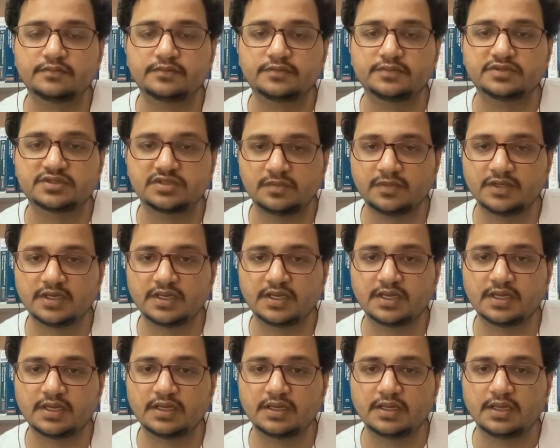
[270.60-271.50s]

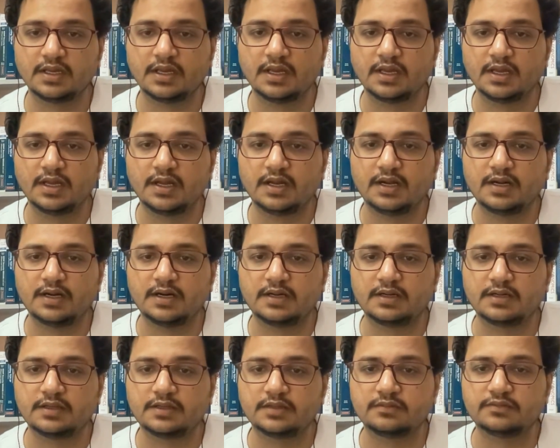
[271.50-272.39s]
CBK,
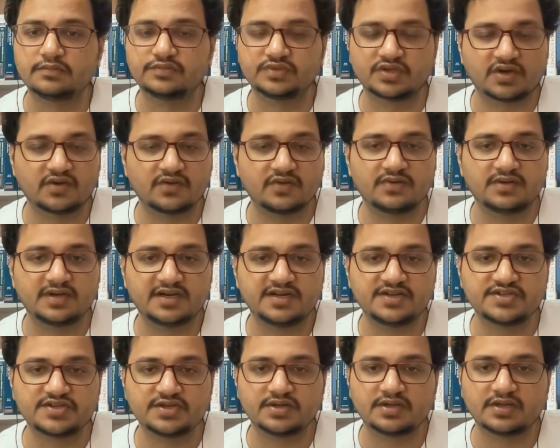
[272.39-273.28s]
the current
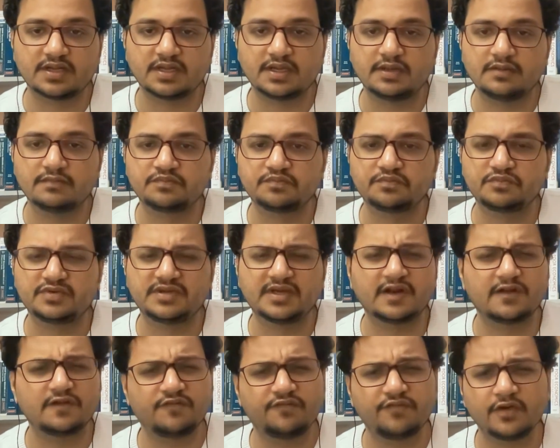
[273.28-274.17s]
edition, again
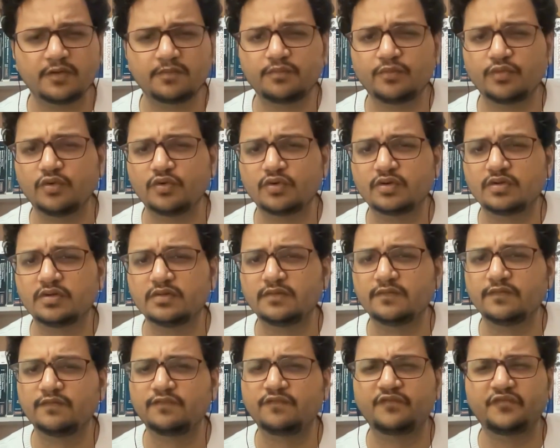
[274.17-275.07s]
terrific book,
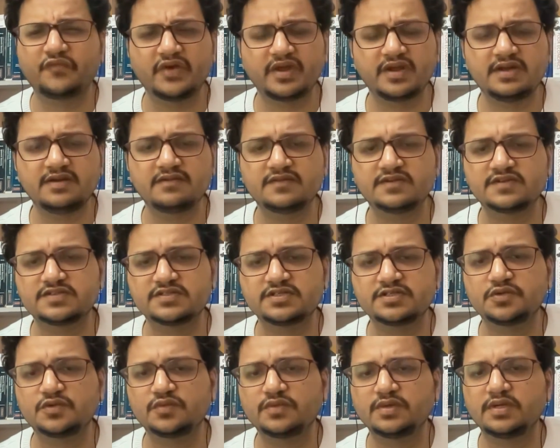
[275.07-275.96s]
very interesting
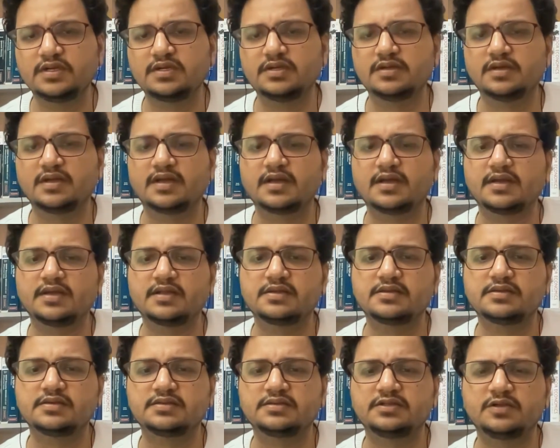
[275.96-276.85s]
to read,
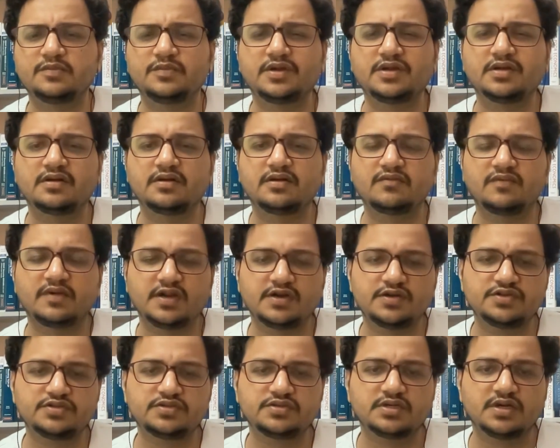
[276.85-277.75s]
and they made a
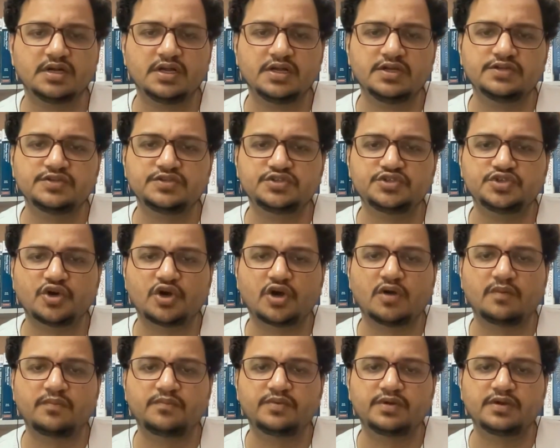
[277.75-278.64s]
great
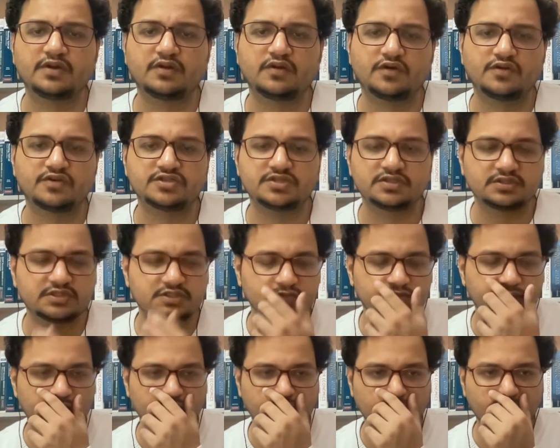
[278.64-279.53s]
job in launching this
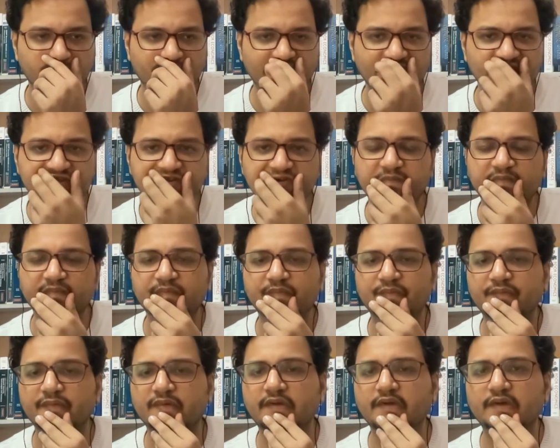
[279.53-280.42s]
particular edition
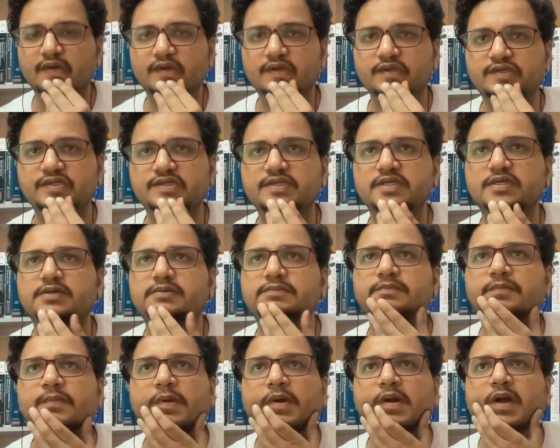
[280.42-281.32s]
because
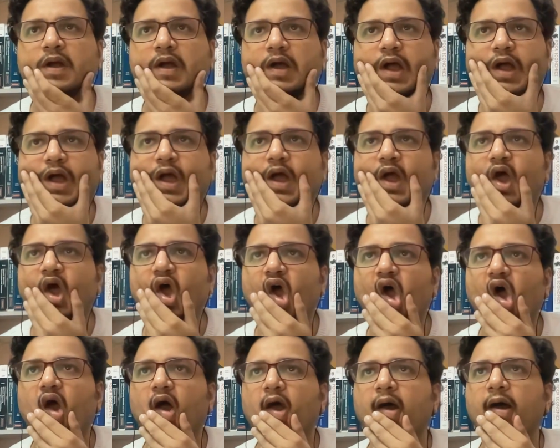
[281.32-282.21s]

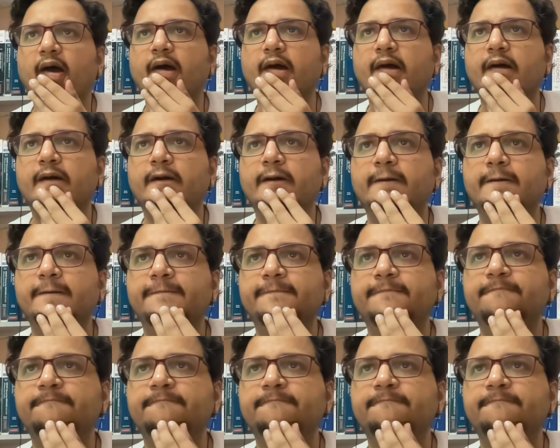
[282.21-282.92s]
uh,